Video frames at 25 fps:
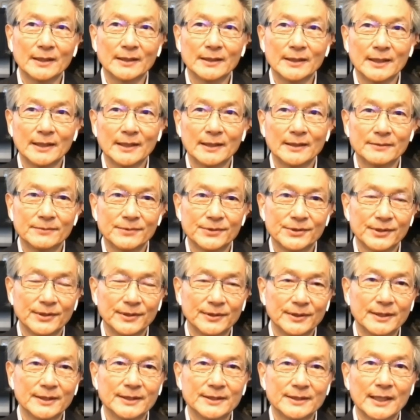and
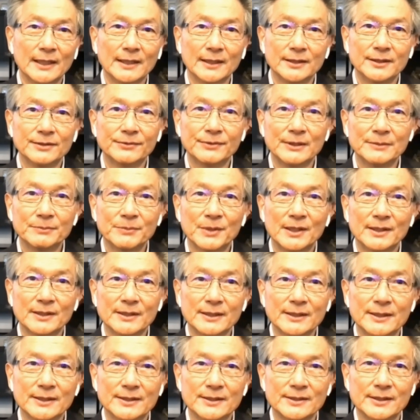certainly secondary
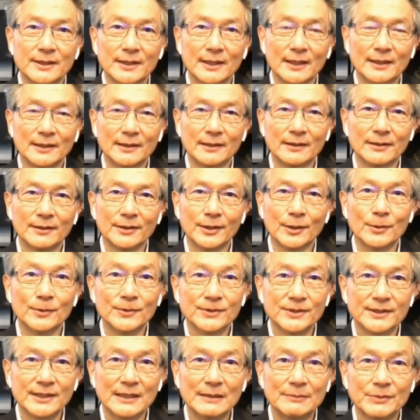markets, and
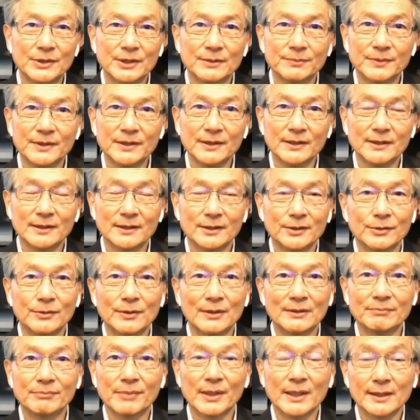those seem to be
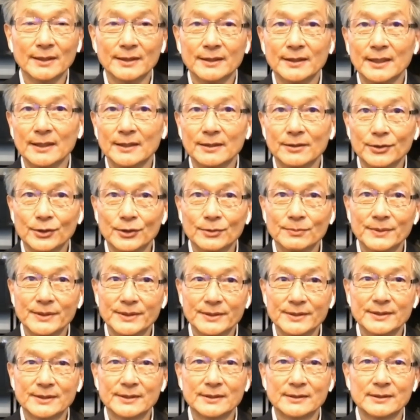doing better than urban
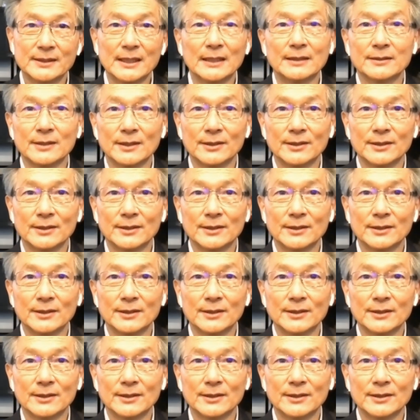center